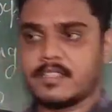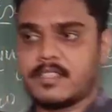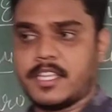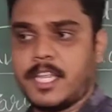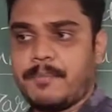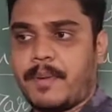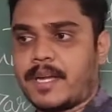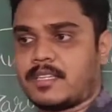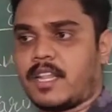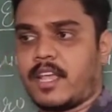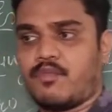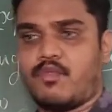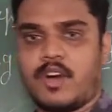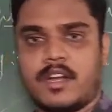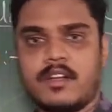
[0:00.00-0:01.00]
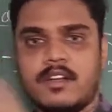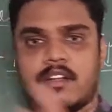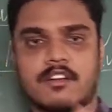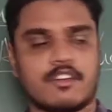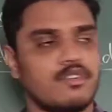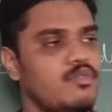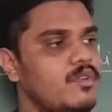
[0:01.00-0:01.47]
three parts like
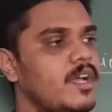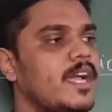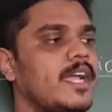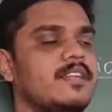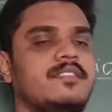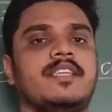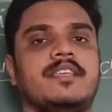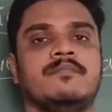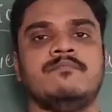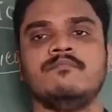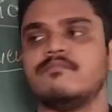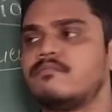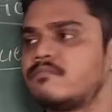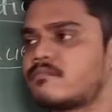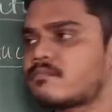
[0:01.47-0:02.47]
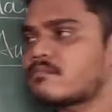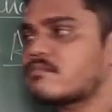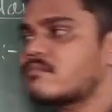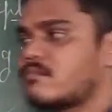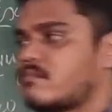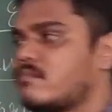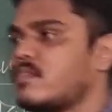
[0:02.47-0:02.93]
one, two, and three.
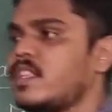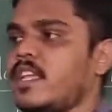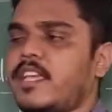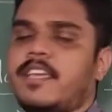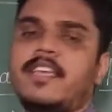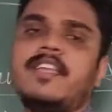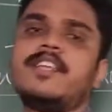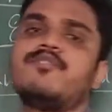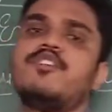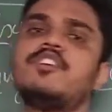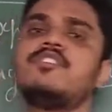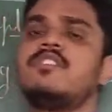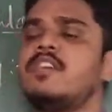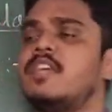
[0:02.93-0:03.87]
Here it was,